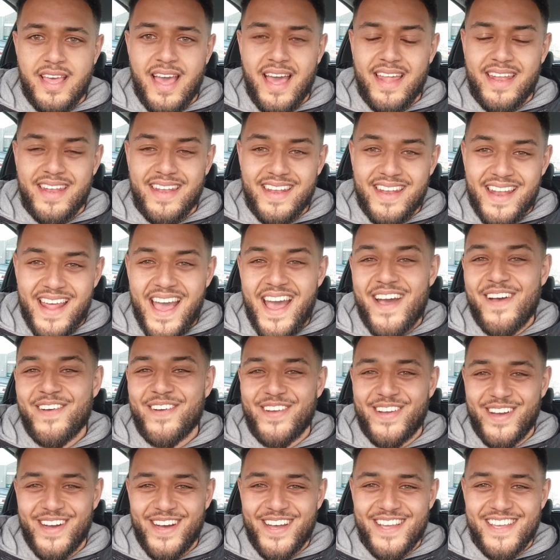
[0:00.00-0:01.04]
And now
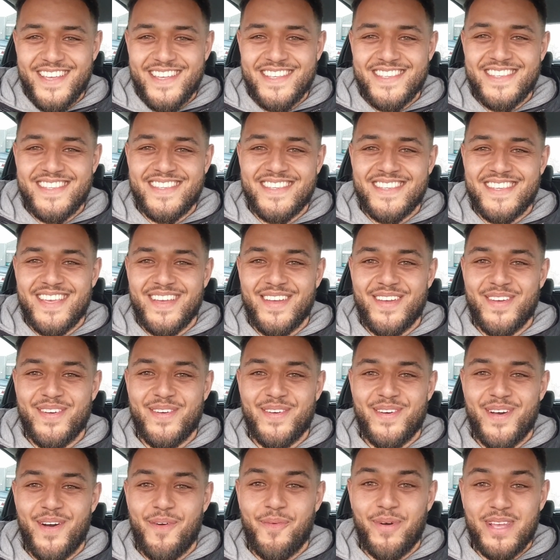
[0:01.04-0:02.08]
guys,
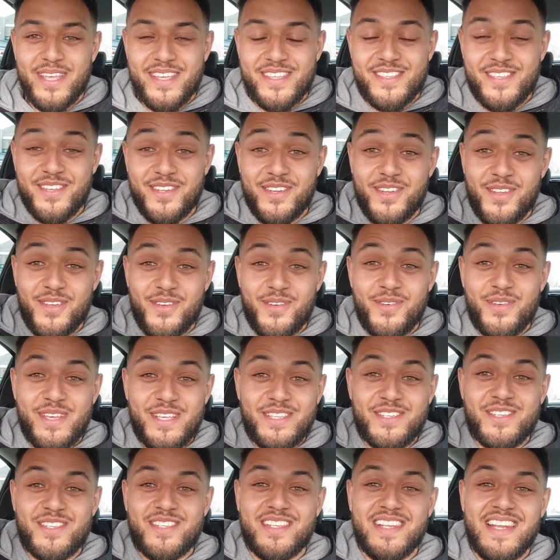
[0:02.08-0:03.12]
I want you to do
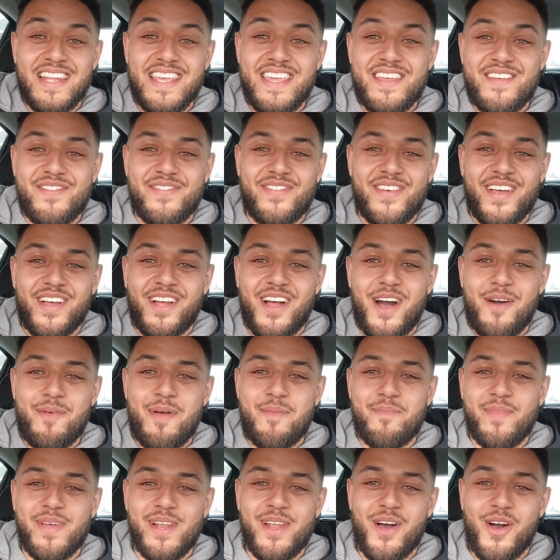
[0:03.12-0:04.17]
is just leave a
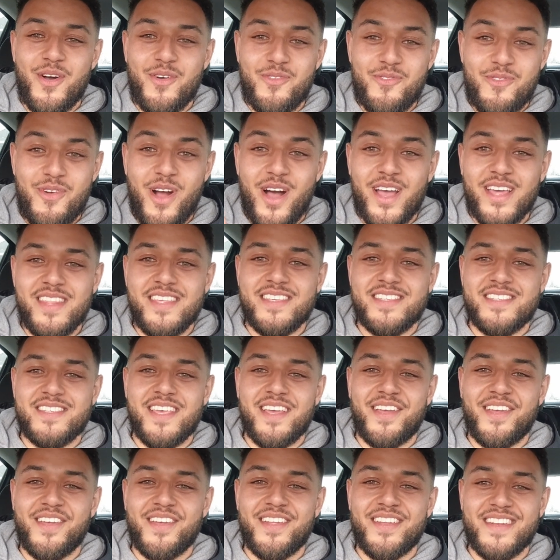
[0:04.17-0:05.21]
comment below right this
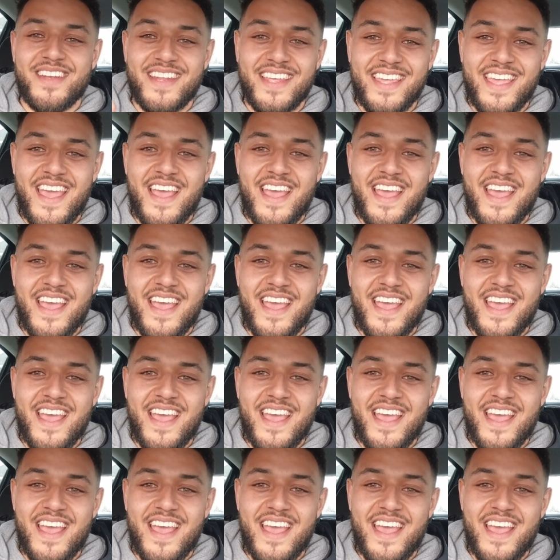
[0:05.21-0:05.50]
second,